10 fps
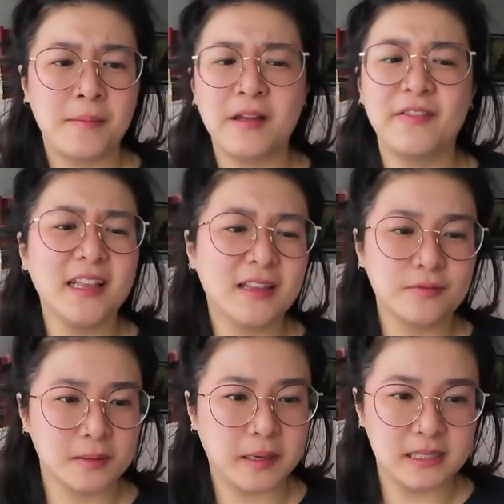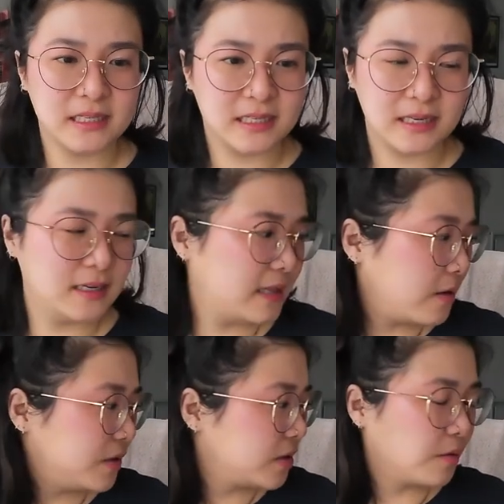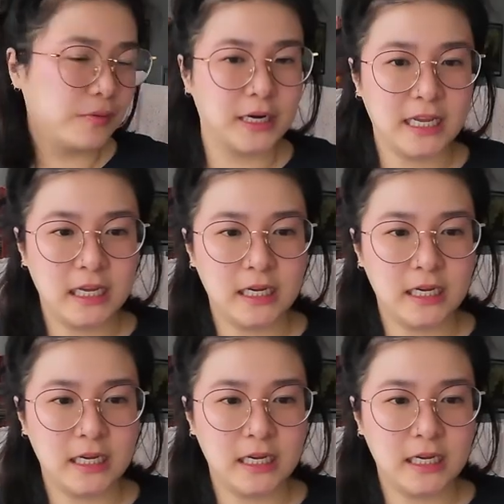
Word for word: i feel like the responses to that one are pretty